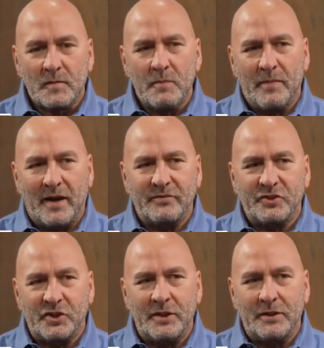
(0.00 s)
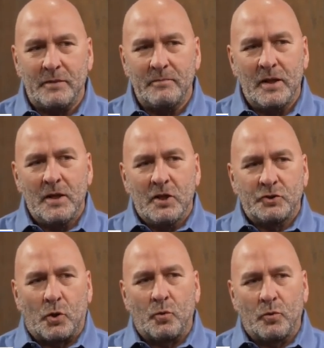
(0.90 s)
but I've seen them.
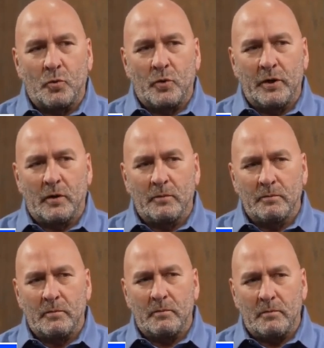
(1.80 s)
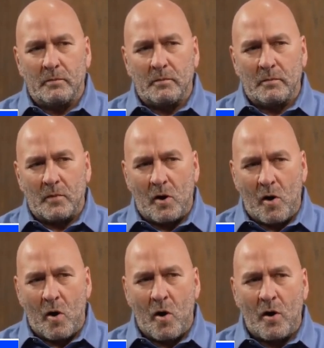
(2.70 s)
So real
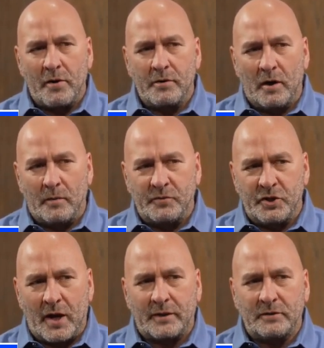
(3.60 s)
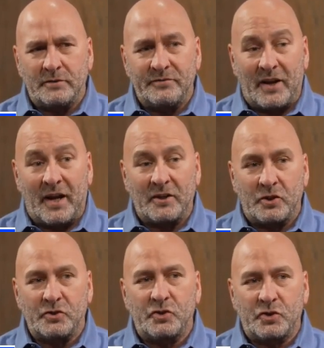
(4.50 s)
hard, objective, and
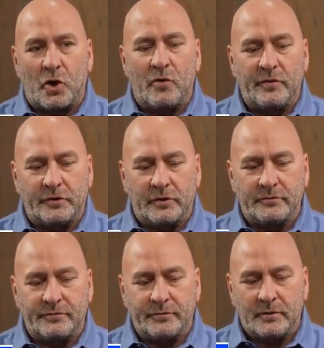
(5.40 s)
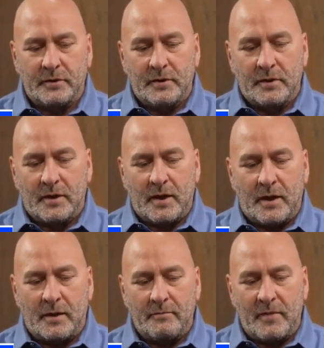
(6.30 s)
conservative
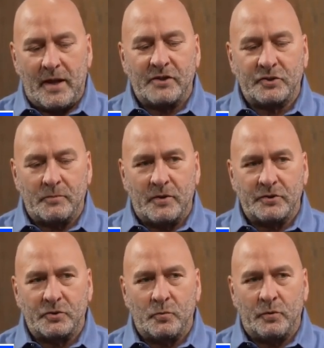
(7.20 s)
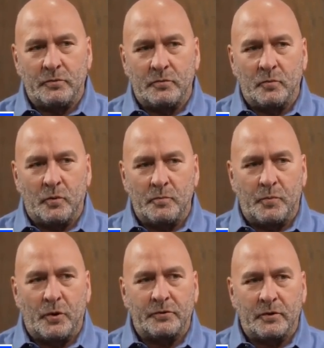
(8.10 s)
estimates would
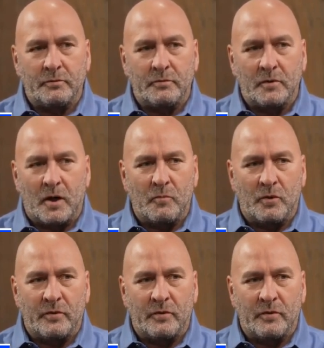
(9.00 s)
put the number